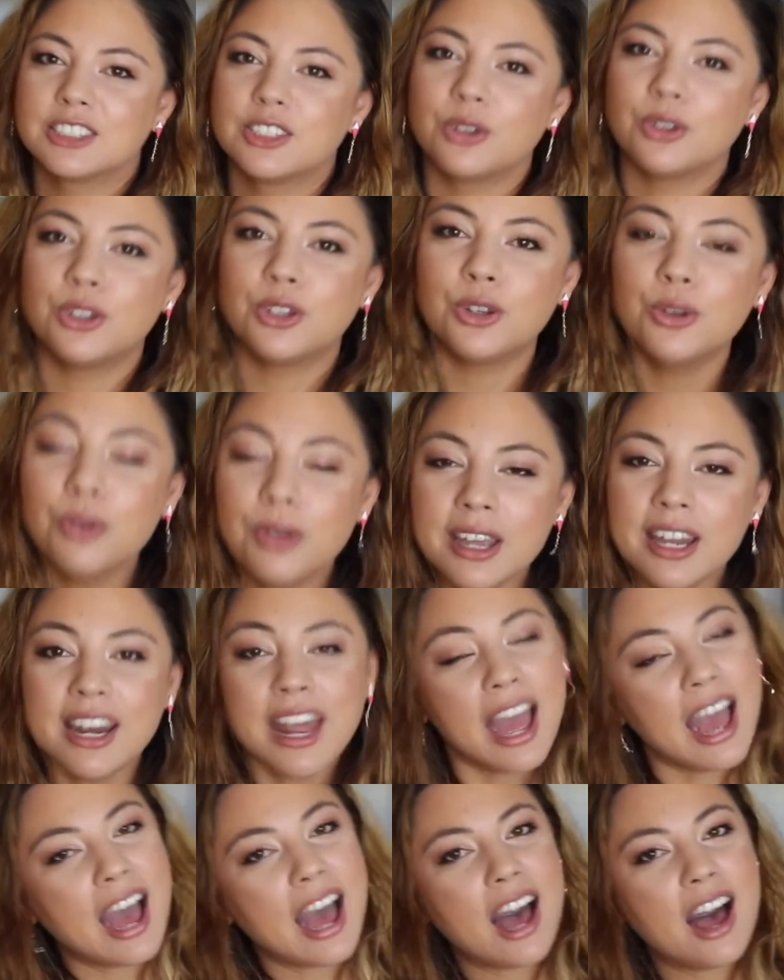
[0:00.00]
So you can
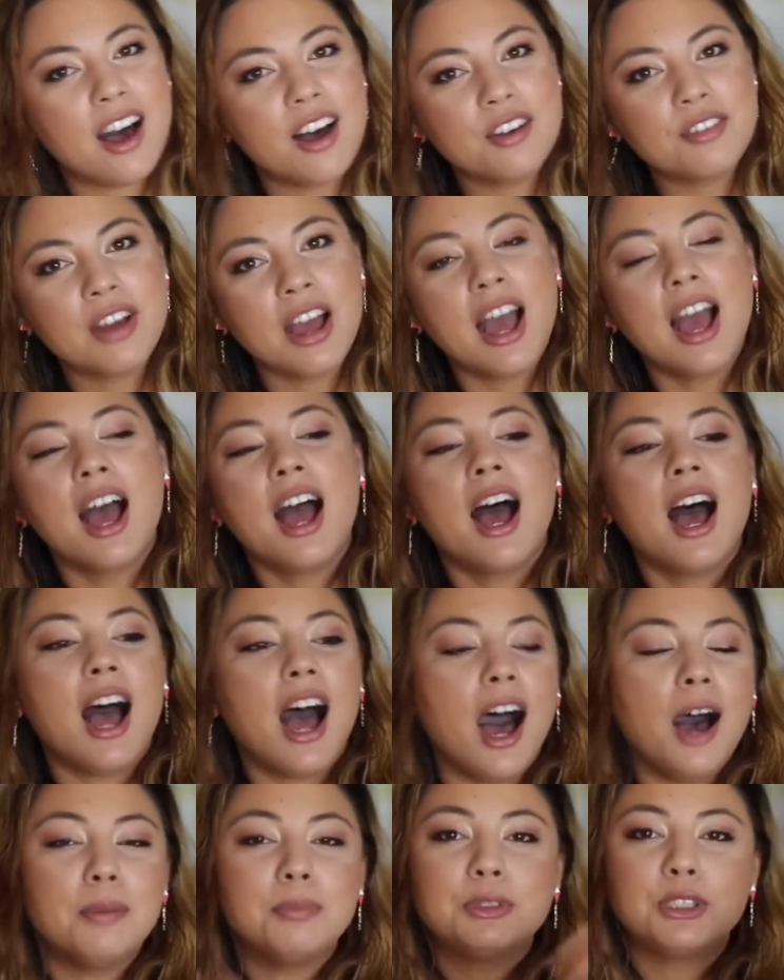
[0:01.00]
have
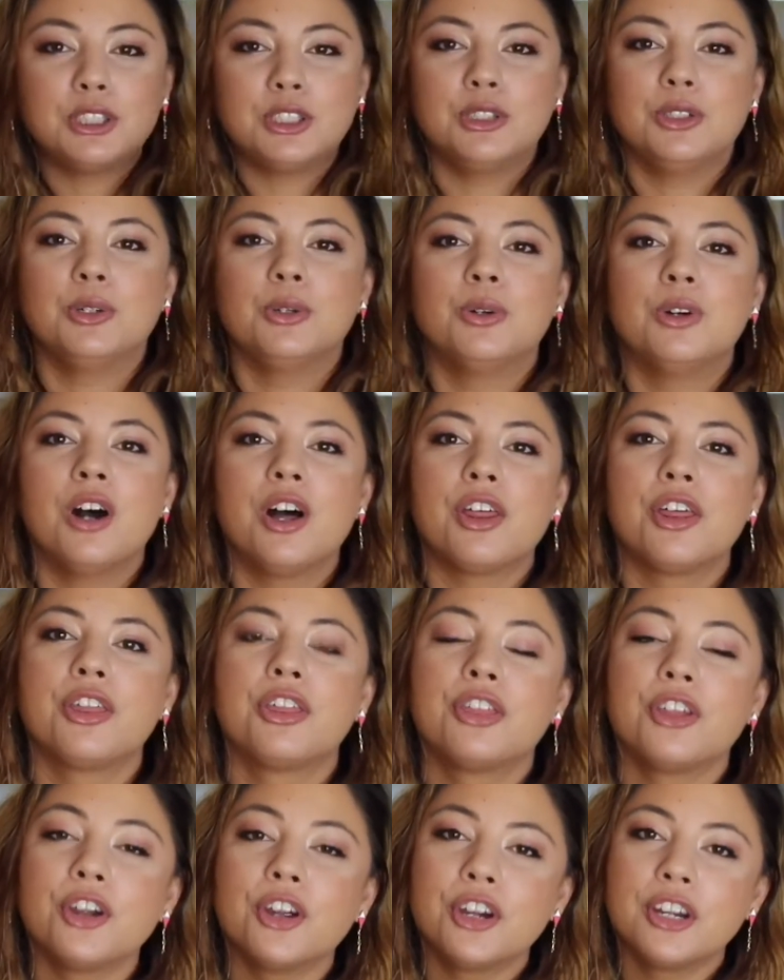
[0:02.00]
up to
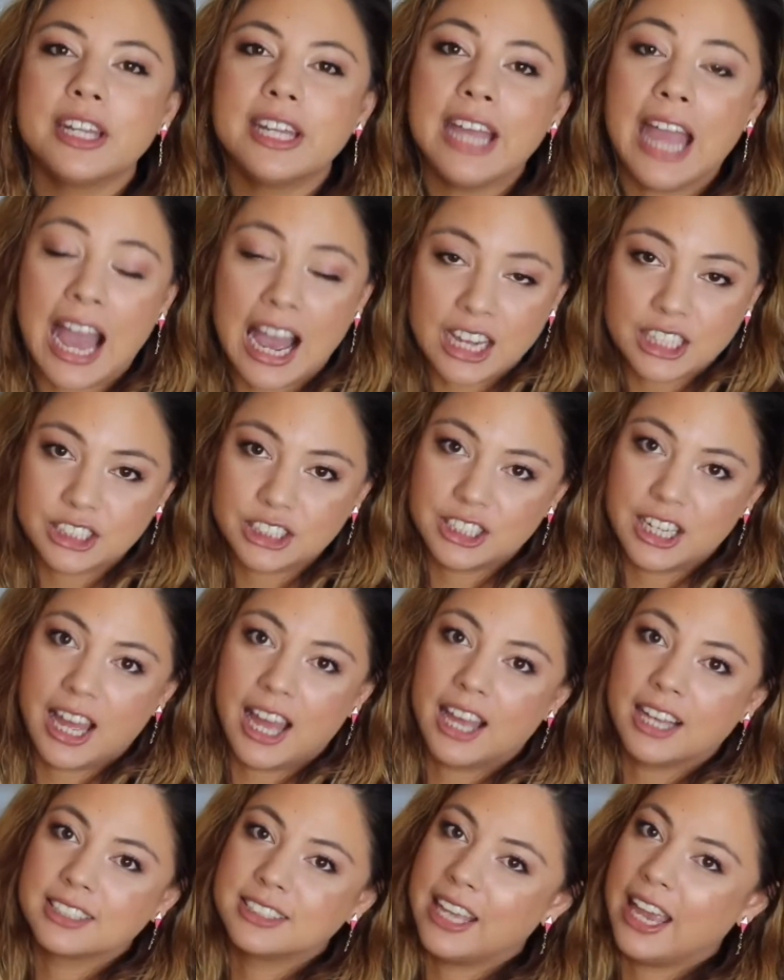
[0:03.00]
30
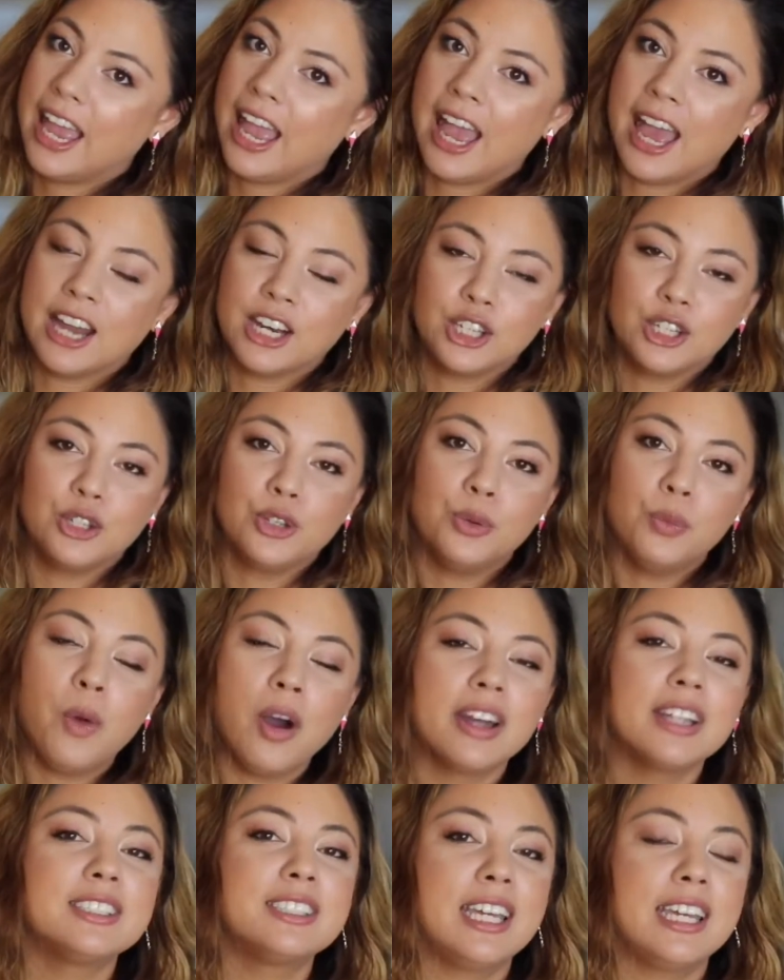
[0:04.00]
hashtags, and you
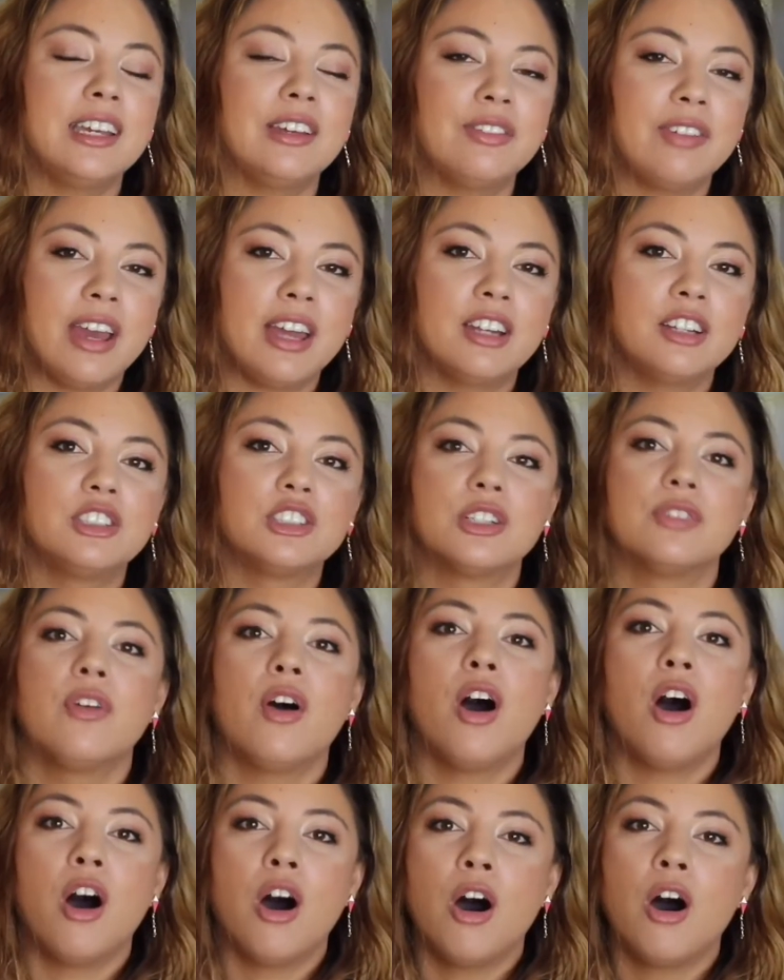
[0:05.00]
want to take advantage of
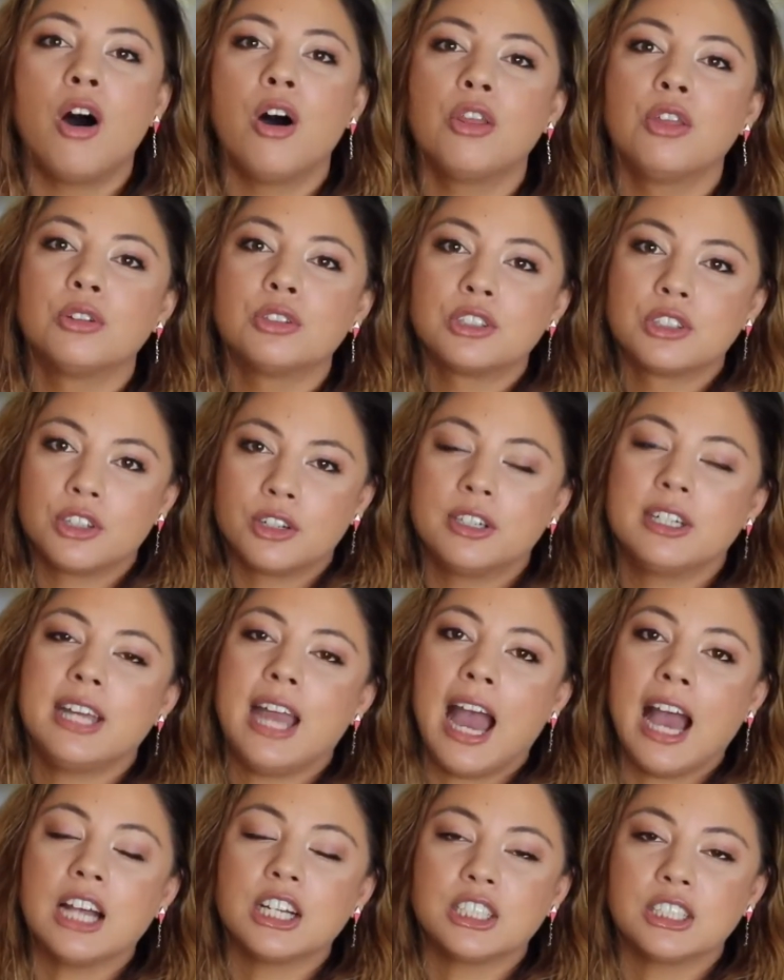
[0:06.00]
all those 30
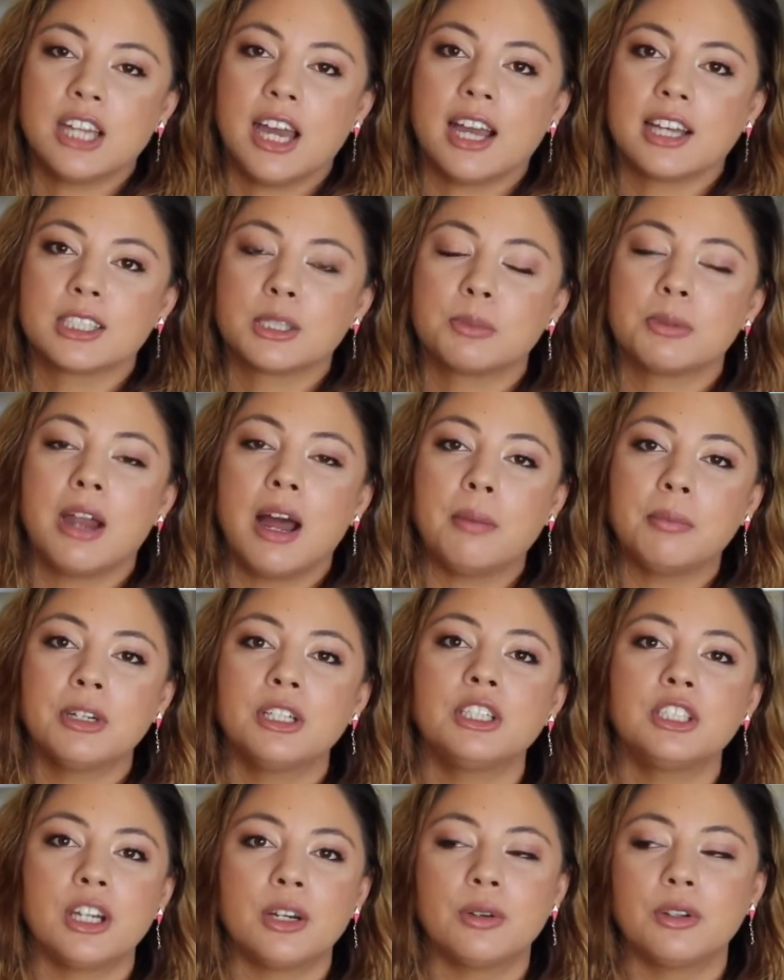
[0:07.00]
hashtags, but I'm
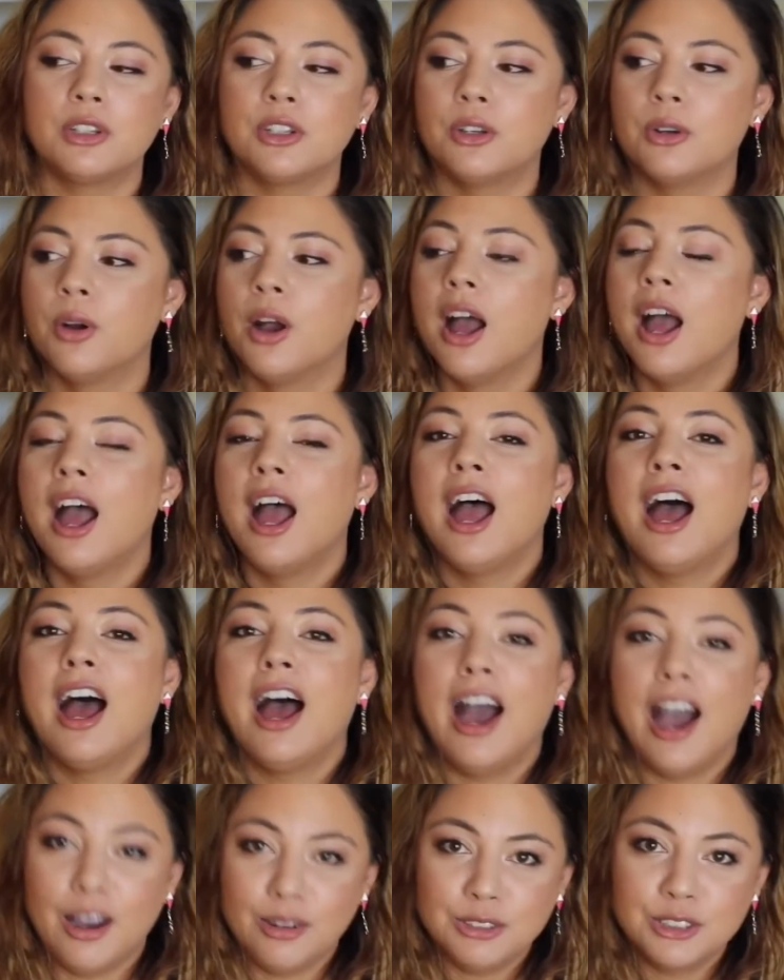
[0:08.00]
going to share with you
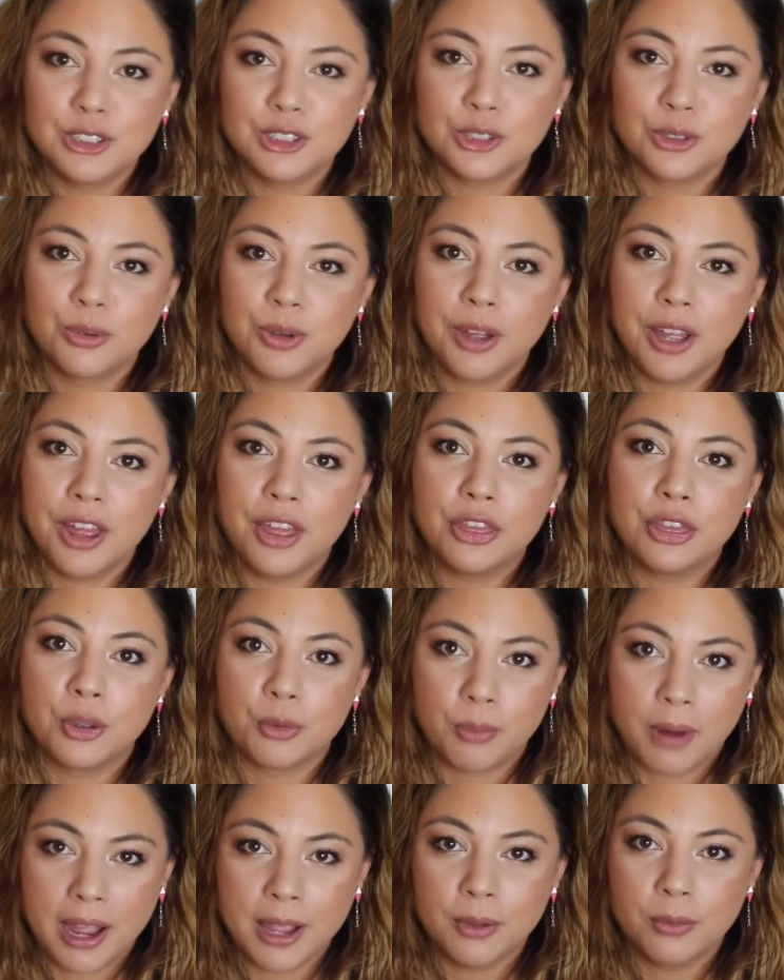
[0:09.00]
how to do it the
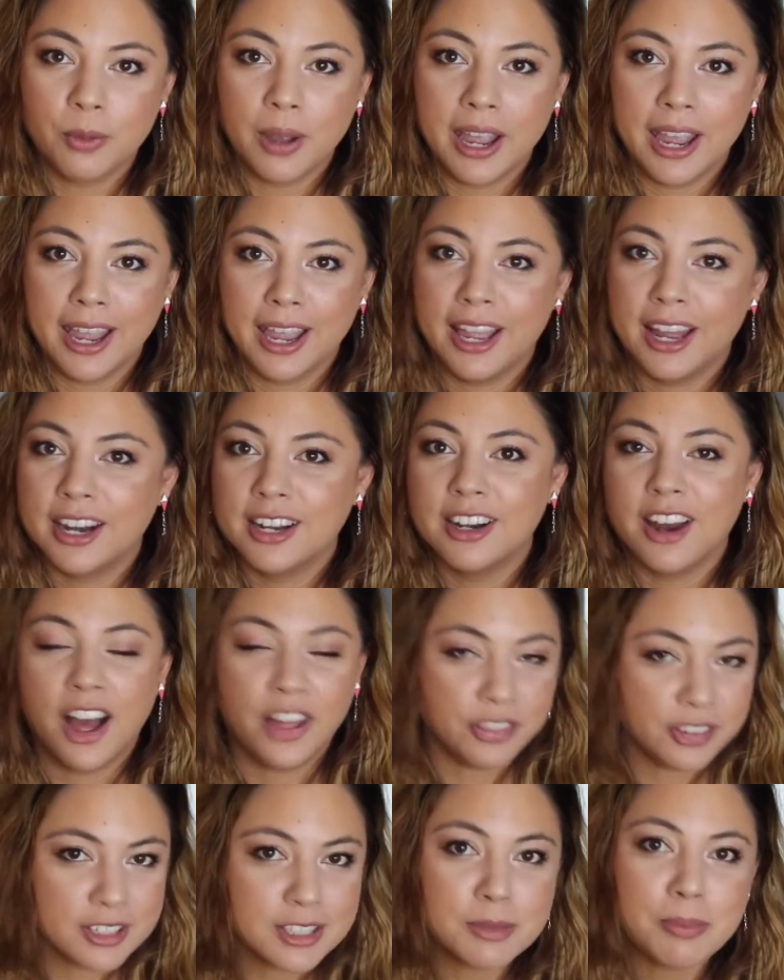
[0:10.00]
right way,
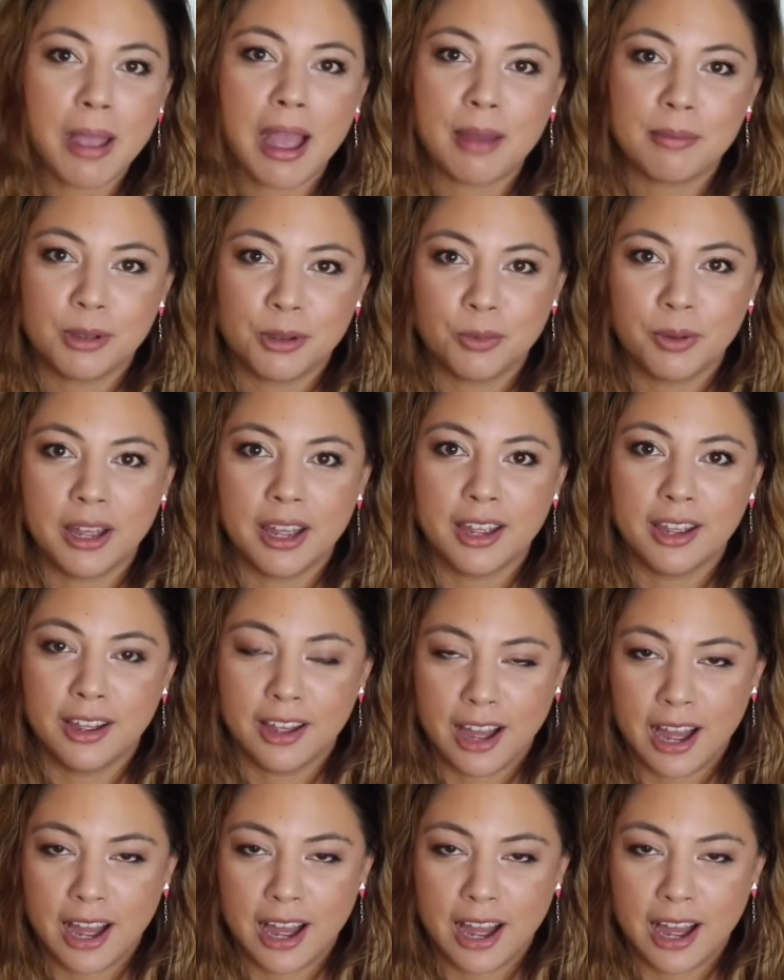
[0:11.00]
not the spammy way.